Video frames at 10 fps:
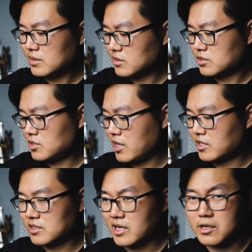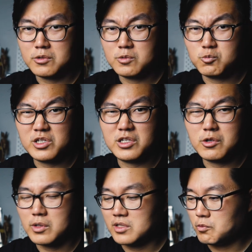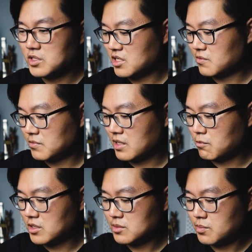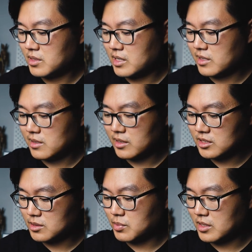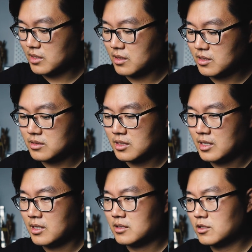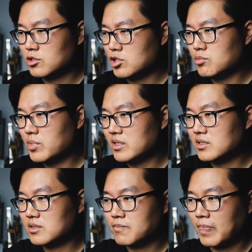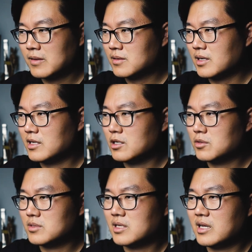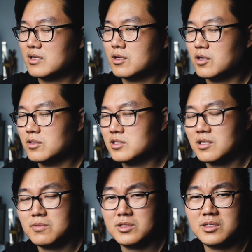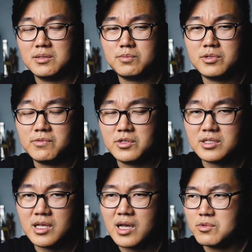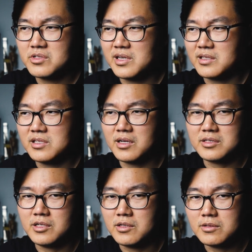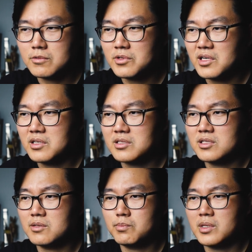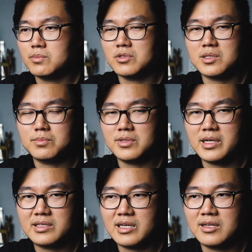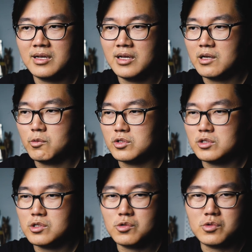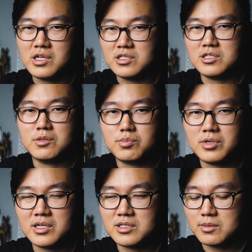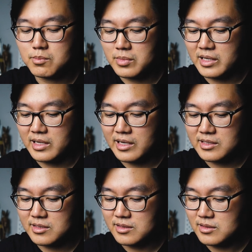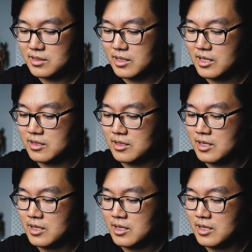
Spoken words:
this change. I don't really know what the reasoning for that was, but I like this because the Q button, I know that on some of the previous cameras like the X-T3, some people complained that it was too easy to press them by accident, and